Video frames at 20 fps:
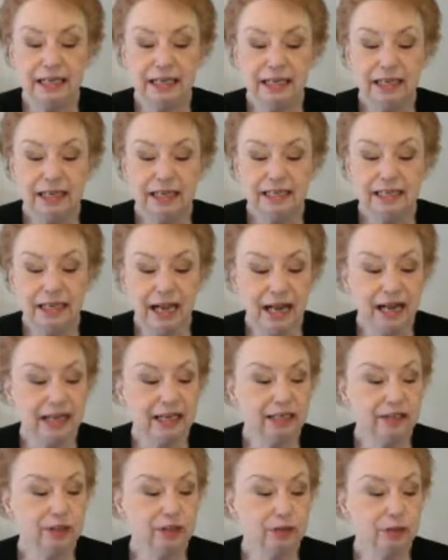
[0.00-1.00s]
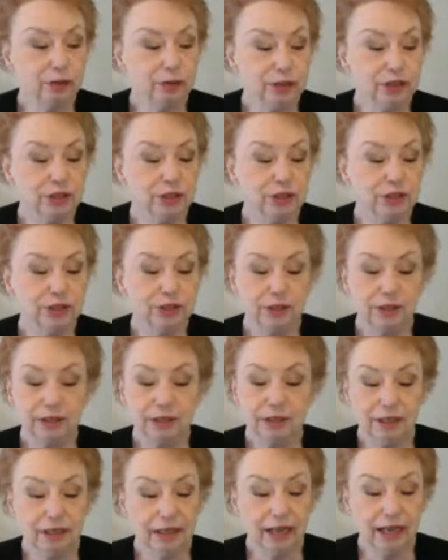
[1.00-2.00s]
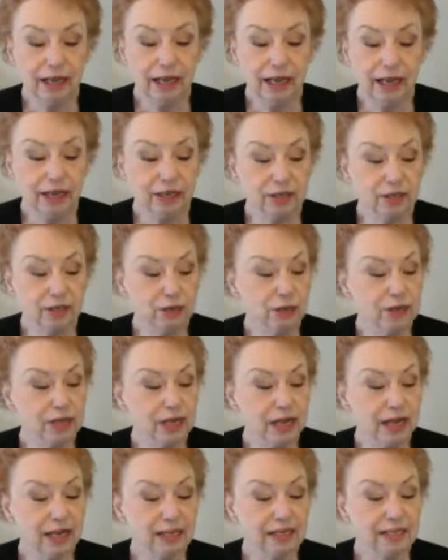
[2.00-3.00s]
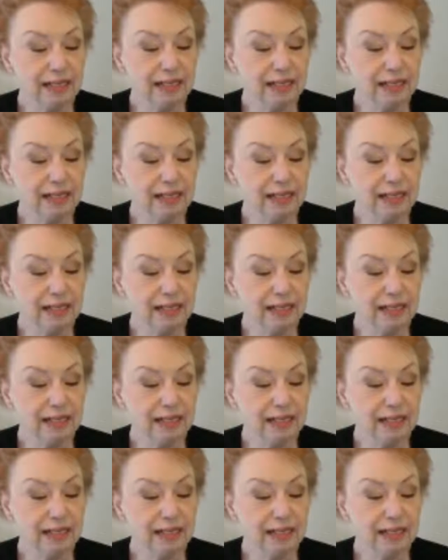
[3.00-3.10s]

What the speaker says: diet, nutritional, exercise,